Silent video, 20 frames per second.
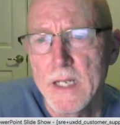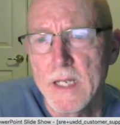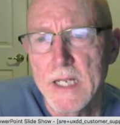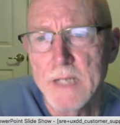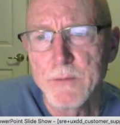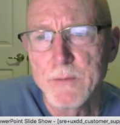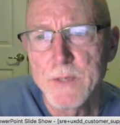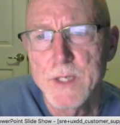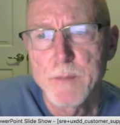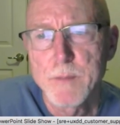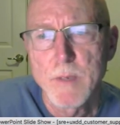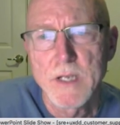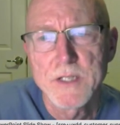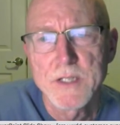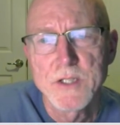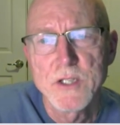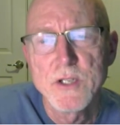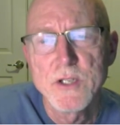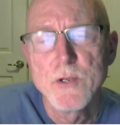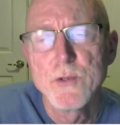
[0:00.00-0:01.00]
In
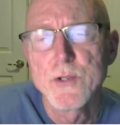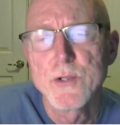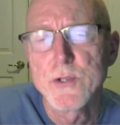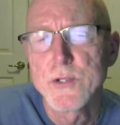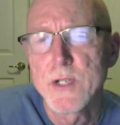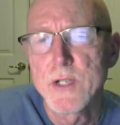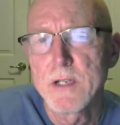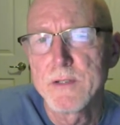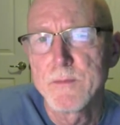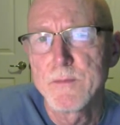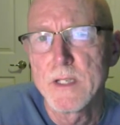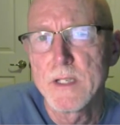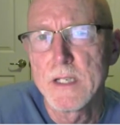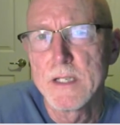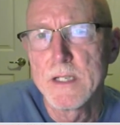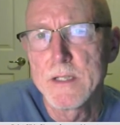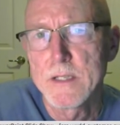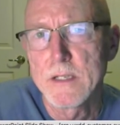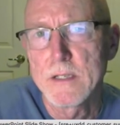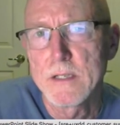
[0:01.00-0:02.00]
response to users'
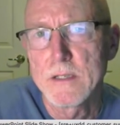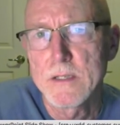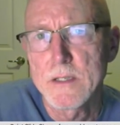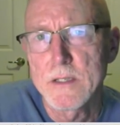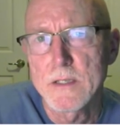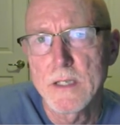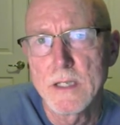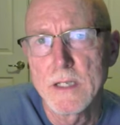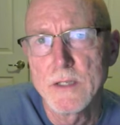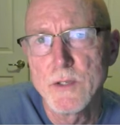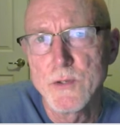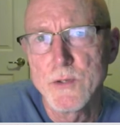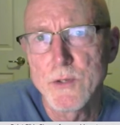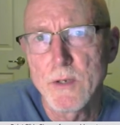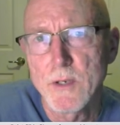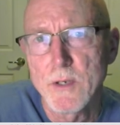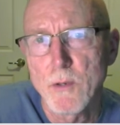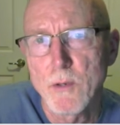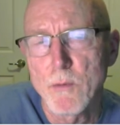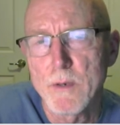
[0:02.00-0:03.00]
incidents and
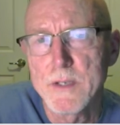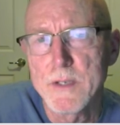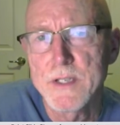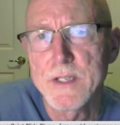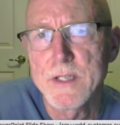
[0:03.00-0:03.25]
user inquiries,